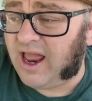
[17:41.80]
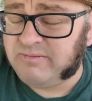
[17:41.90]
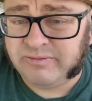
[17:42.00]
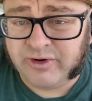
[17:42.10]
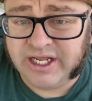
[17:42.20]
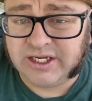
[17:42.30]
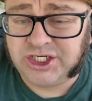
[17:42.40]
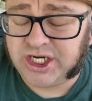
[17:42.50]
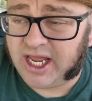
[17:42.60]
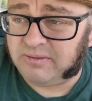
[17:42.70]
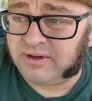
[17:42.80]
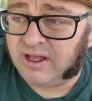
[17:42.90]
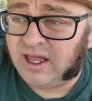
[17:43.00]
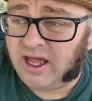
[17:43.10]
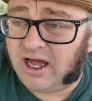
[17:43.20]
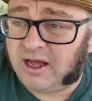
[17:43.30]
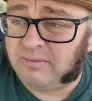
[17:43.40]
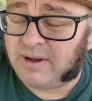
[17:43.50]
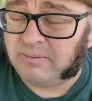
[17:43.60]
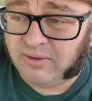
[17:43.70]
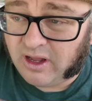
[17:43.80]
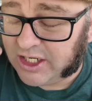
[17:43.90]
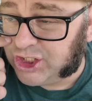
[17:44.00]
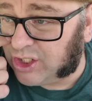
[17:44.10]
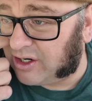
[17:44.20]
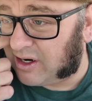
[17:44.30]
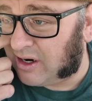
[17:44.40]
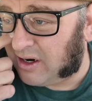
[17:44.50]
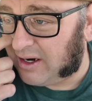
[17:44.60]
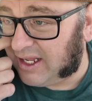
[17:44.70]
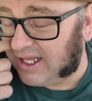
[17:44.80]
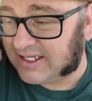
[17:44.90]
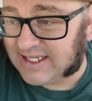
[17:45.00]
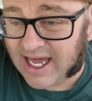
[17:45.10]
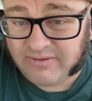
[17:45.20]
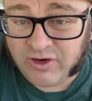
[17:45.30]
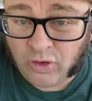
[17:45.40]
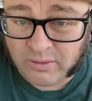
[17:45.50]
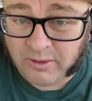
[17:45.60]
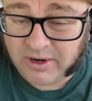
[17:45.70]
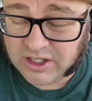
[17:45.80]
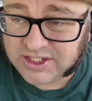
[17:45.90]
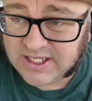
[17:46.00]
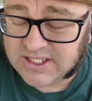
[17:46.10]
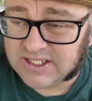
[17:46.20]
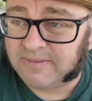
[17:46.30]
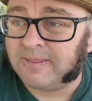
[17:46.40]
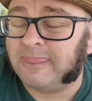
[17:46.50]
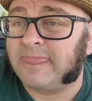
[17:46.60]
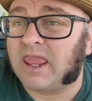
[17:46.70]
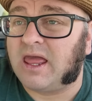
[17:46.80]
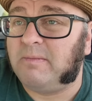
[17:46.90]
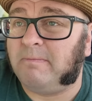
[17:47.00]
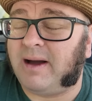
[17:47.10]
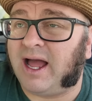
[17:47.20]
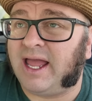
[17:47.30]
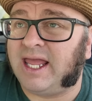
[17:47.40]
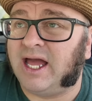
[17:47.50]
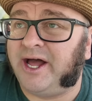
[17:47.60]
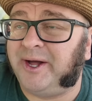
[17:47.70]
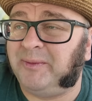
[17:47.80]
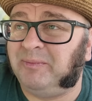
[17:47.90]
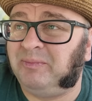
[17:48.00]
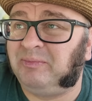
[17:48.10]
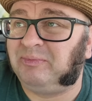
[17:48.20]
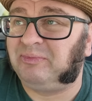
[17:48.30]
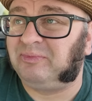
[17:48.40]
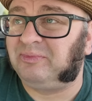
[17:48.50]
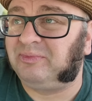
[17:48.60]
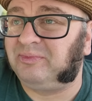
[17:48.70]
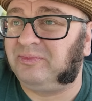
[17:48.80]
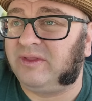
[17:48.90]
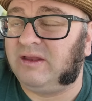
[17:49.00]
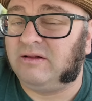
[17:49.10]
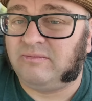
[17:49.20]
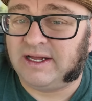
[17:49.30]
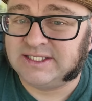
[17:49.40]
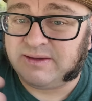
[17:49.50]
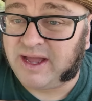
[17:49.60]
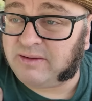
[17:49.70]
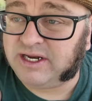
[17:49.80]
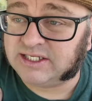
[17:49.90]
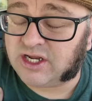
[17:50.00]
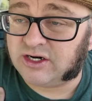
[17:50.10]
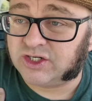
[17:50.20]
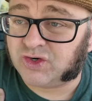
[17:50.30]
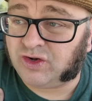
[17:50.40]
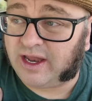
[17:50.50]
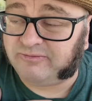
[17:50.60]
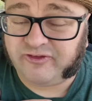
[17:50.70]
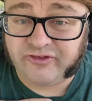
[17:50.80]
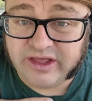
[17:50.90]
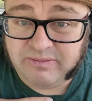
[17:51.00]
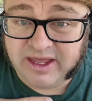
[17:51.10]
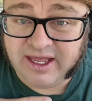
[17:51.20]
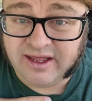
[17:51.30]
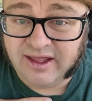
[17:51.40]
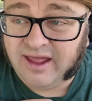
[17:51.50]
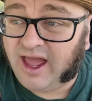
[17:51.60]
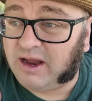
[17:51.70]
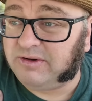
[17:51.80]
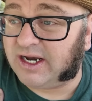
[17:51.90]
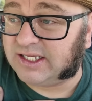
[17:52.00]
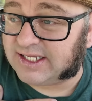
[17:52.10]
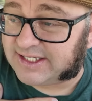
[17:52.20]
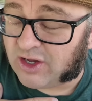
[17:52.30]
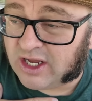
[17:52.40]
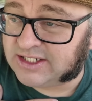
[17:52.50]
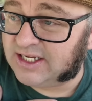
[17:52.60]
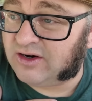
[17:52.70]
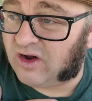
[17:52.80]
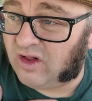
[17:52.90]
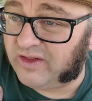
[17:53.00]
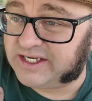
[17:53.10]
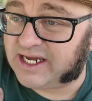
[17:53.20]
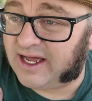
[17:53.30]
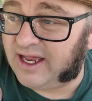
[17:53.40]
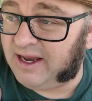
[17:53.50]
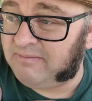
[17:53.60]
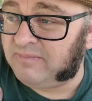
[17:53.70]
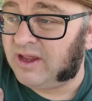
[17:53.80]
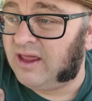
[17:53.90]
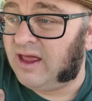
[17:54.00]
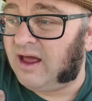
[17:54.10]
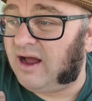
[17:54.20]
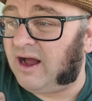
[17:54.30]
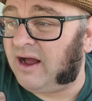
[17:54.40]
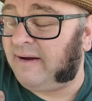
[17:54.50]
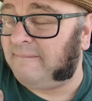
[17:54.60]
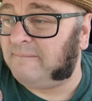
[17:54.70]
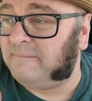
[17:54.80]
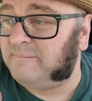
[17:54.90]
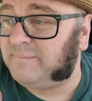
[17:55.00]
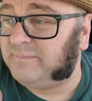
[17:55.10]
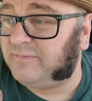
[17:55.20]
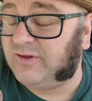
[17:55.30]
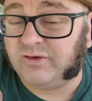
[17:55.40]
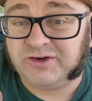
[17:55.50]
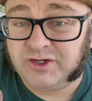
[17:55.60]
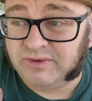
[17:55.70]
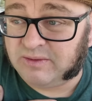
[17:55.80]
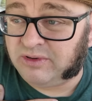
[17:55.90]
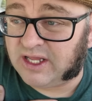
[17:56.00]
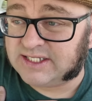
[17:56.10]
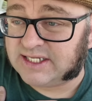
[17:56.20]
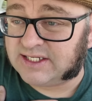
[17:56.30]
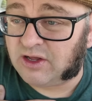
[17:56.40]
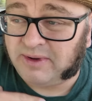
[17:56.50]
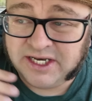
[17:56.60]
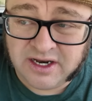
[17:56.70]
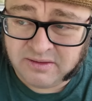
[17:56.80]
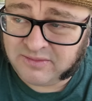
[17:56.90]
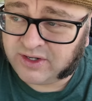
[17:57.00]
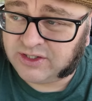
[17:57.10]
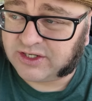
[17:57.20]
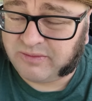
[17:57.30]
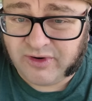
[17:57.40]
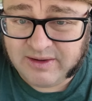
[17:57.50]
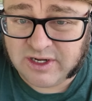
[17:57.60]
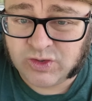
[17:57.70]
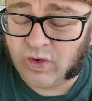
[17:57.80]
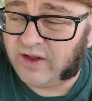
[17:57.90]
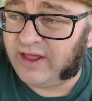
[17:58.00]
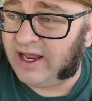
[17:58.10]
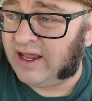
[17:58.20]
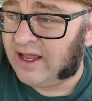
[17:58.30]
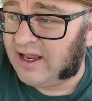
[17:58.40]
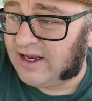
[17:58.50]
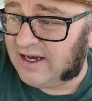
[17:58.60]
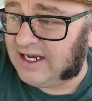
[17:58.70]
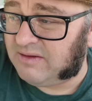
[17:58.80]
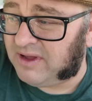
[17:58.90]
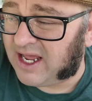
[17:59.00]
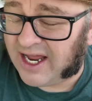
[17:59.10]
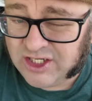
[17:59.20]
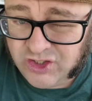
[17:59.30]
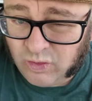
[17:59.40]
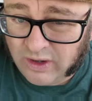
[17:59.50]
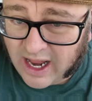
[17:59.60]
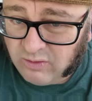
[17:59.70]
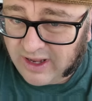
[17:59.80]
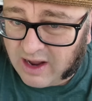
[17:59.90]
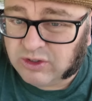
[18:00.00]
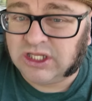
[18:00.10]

I'm in pretty good shape. Um, my blood sugar is that of a normal person's. My um, my sleep apnea is under control. I'm sleeping. I'm not ex- exhausted all the time. Um, so those are two big pluses. All my numbers are pretty much where they need to be. I I, I